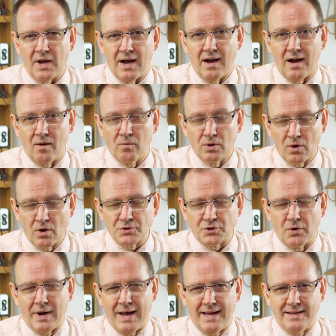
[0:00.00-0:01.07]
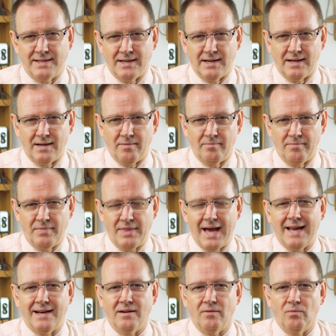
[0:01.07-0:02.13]
I will also add um,
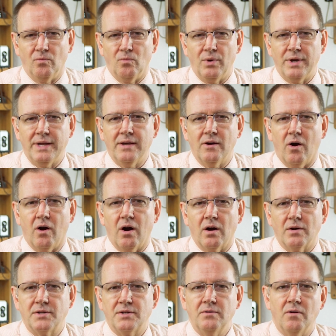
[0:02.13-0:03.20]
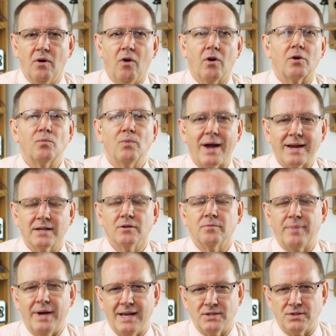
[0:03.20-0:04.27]
that we are, on a regular
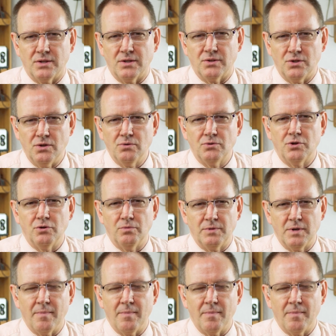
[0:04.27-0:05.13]
basis, YouTube